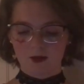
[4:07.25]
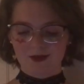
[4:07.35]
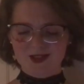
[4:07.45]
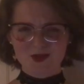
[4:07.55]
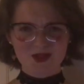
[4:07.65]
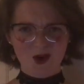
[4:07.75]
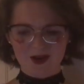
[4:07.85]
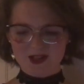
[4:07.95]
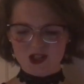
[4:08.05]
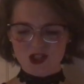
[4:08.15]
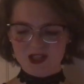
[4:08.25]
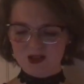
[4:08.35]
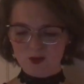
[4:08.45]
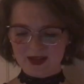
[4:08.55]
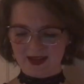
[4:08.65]
This was not a shitty
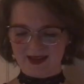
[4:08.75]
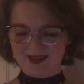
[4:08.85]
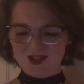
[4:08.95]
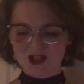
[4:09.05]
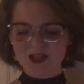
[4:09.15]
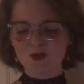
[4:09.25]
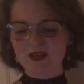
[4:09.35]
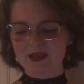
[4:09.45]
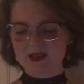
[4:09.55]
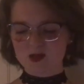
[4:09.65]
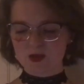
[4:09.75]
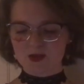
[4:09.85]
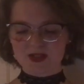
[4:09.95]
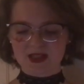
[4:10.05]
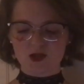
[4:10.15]
weekend. A shitty weekend is when you're
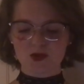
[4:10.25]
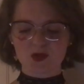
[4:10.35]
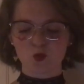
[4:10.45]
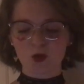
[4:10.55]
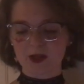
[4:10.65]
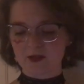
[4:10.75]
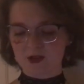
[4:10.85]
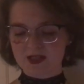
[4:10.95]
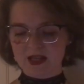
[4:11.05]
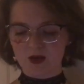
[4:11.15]
scheduled to work every day,